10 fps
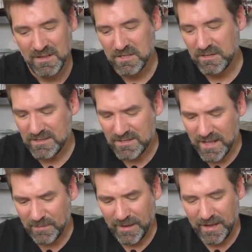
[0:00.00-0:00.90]
You can
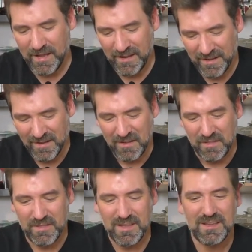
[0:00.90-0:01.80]
tell by
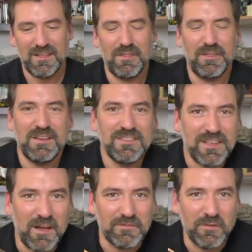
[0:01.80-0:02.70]
the
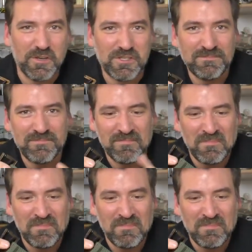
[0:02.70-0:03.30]
discount version